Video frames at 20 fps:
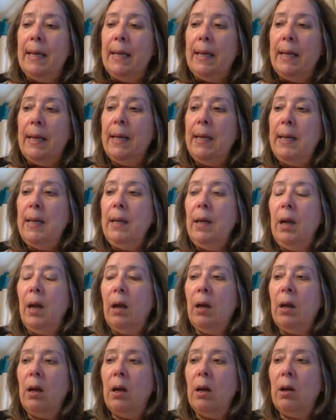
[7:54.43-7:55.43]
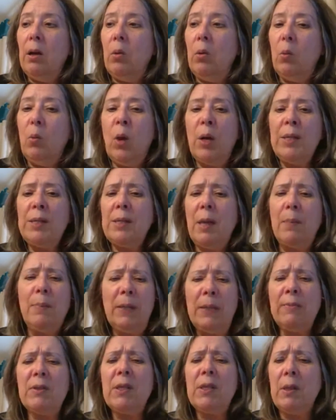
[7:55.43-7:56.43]
he was, I
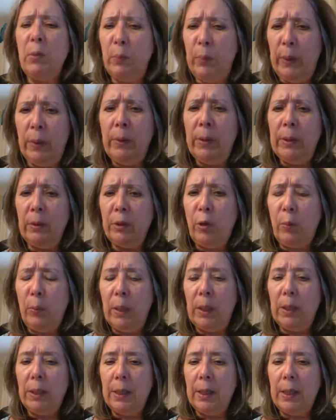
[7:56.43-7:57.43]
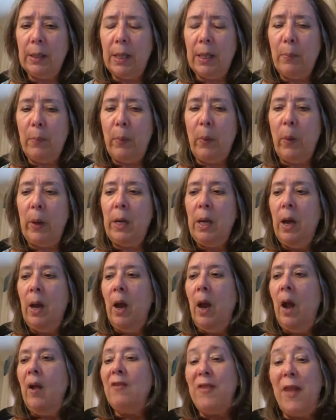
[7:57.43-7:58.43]
believe, an imperial nobility at that point.
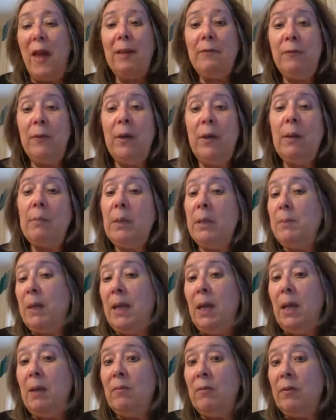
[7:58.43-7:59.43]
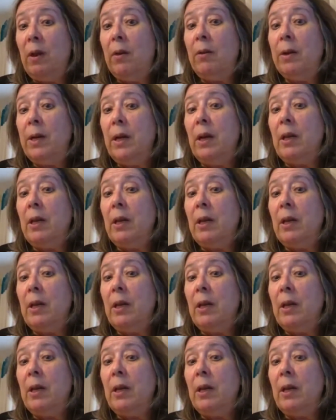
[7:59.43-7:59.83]
That family became very